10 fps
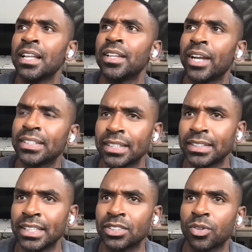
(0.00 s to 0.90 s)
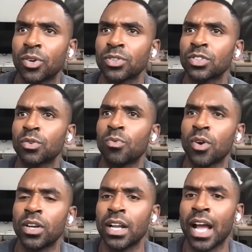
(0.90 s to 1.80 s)
their SAT scores
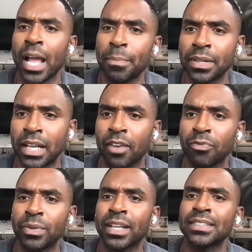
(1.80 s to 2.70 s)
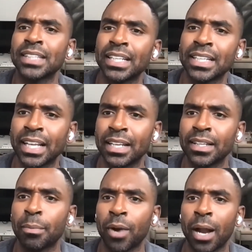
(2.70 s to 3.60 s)
weren't hype enough because they didn't
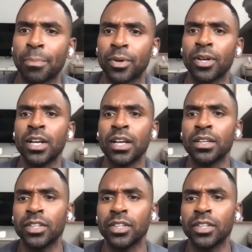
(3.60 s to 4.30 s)
get the proper,